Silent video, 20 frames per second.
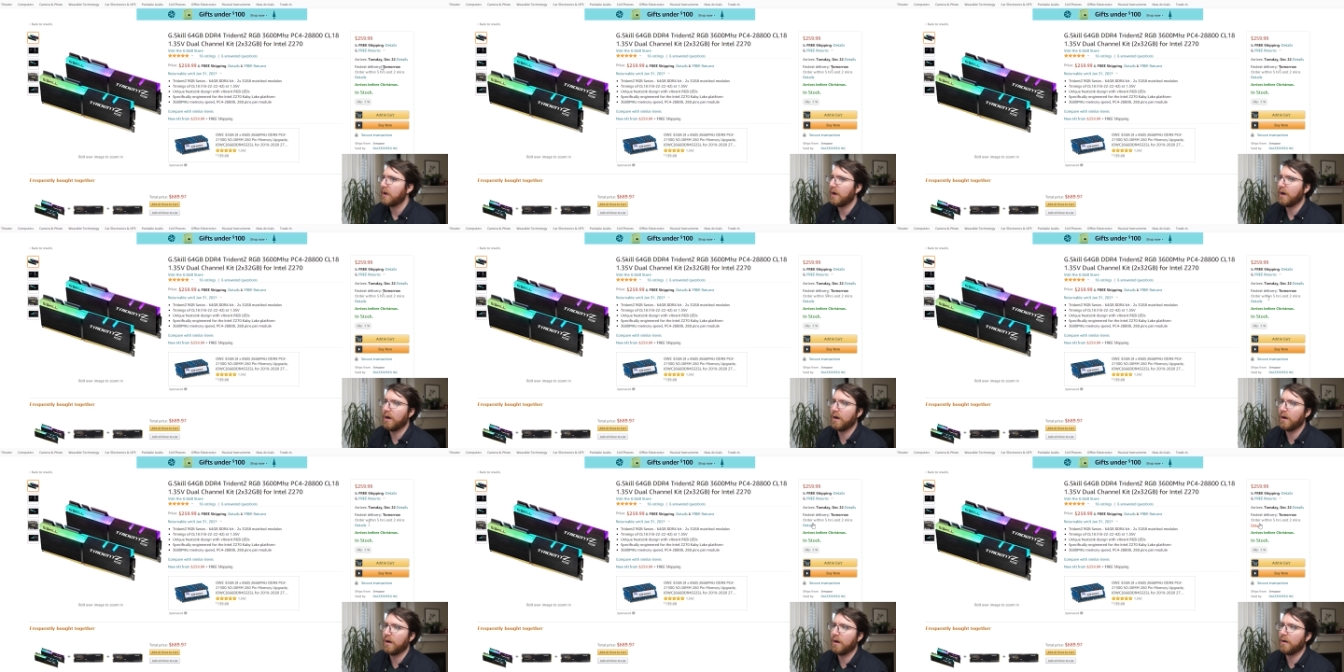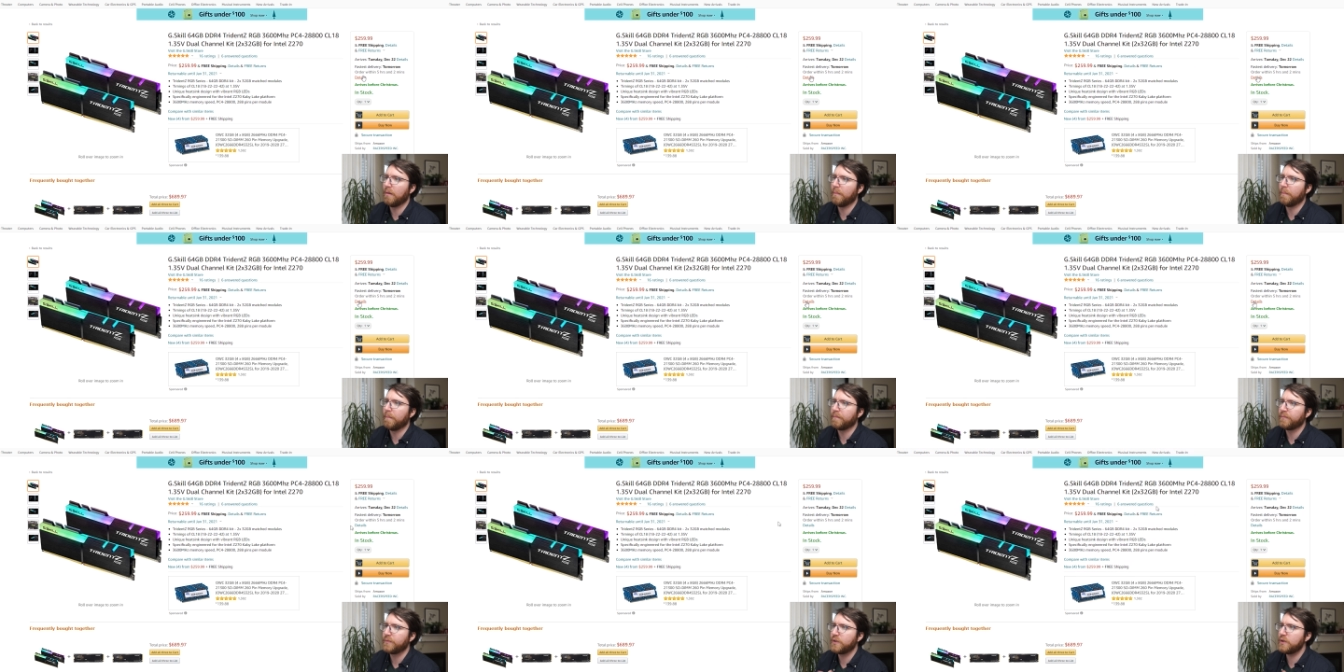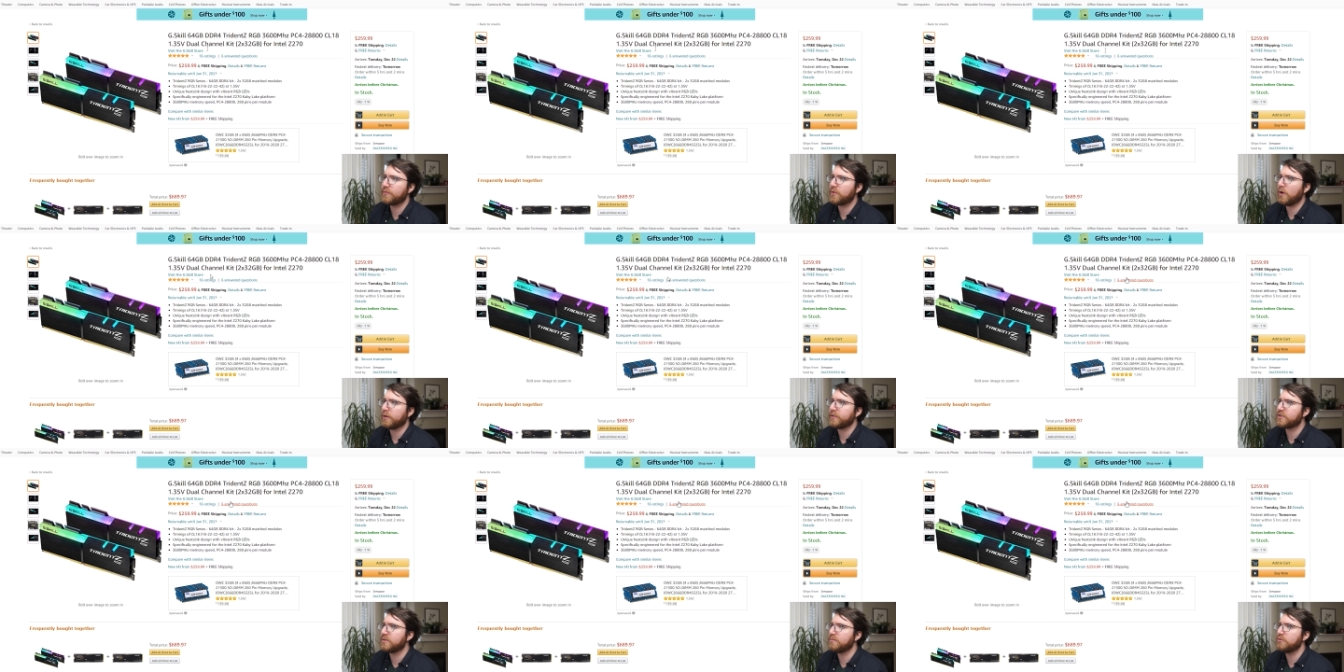um, you've
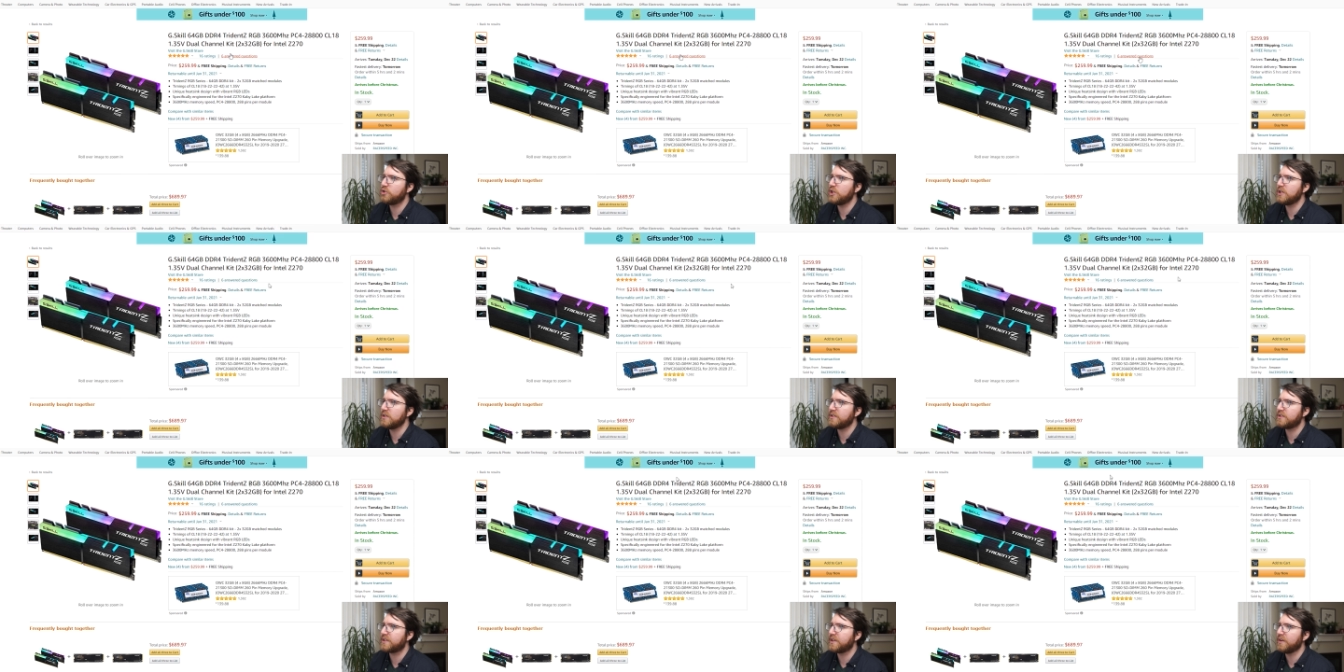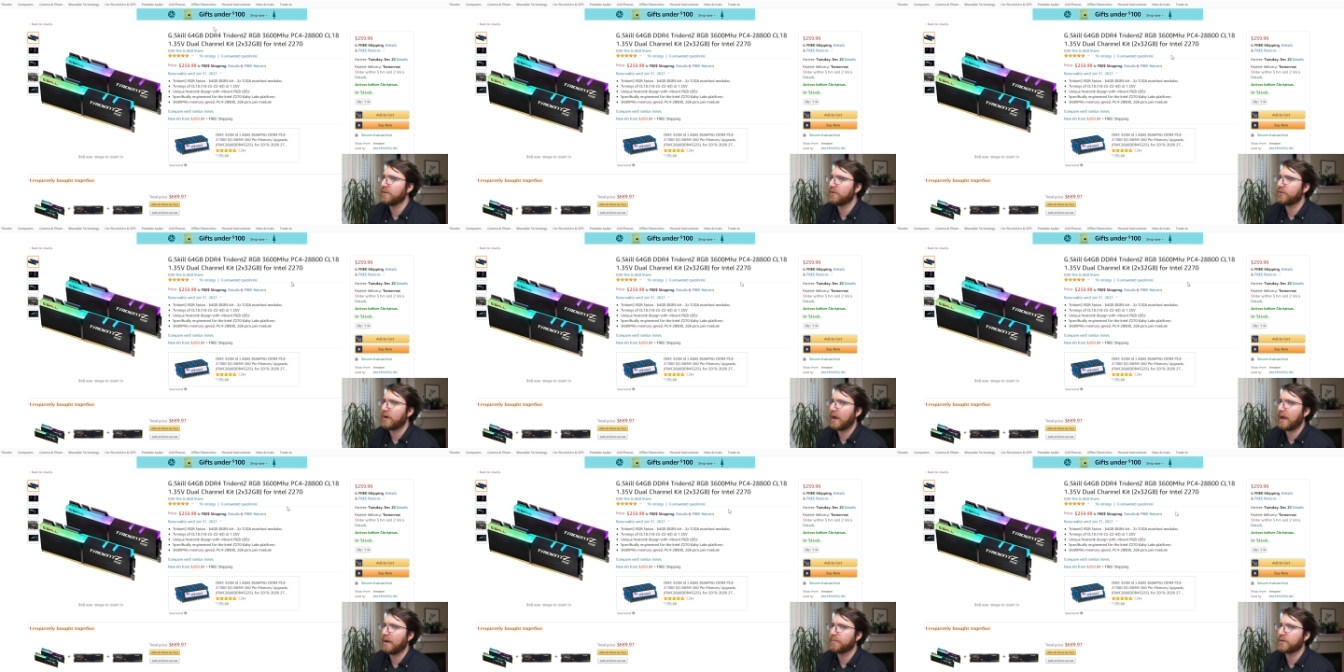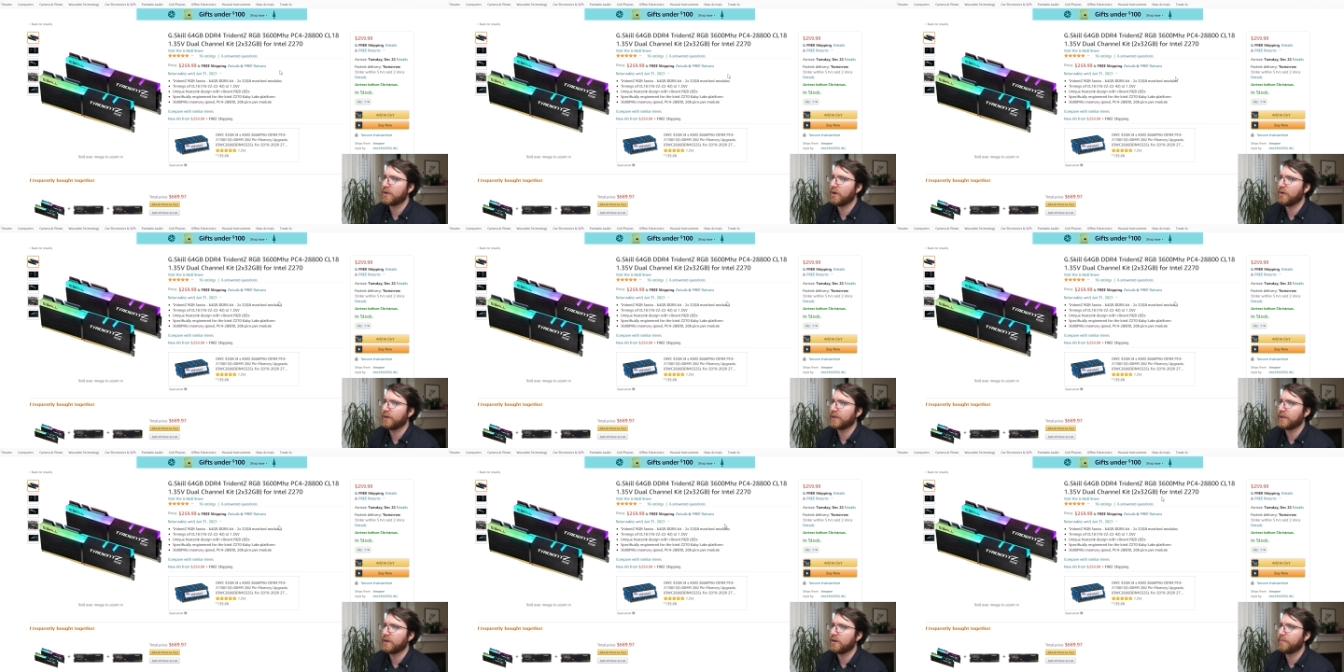got some G.Skill RAM
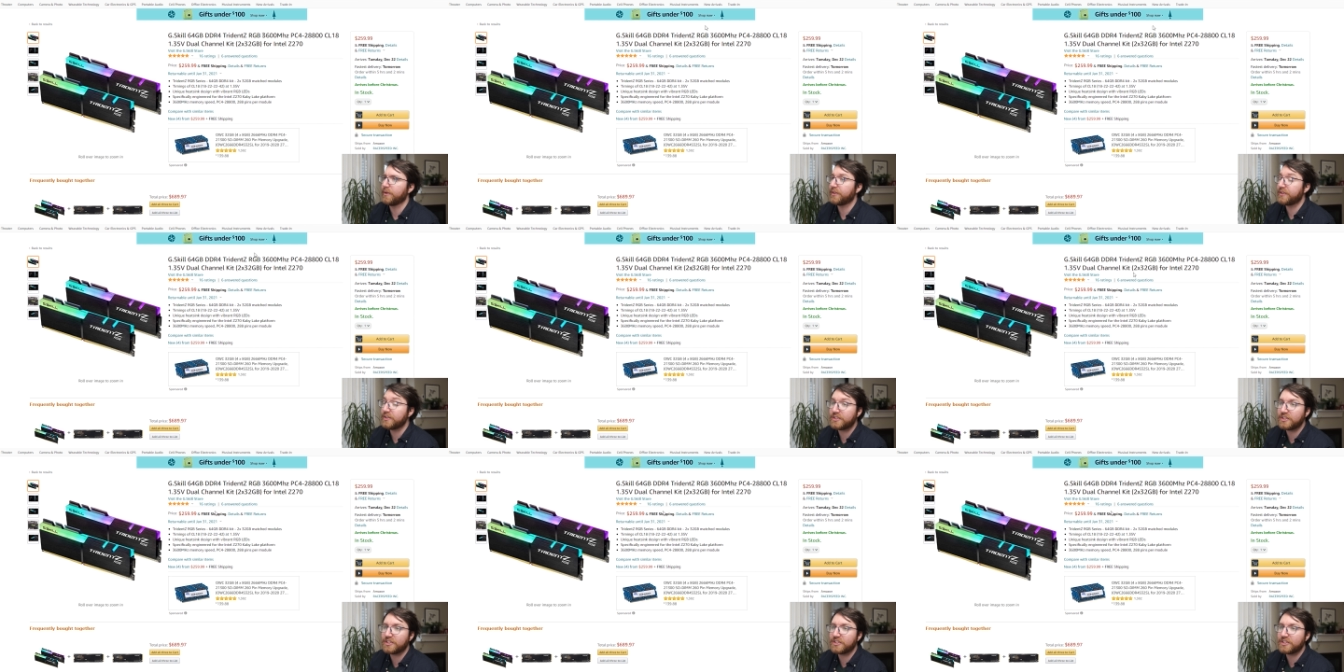going here, but this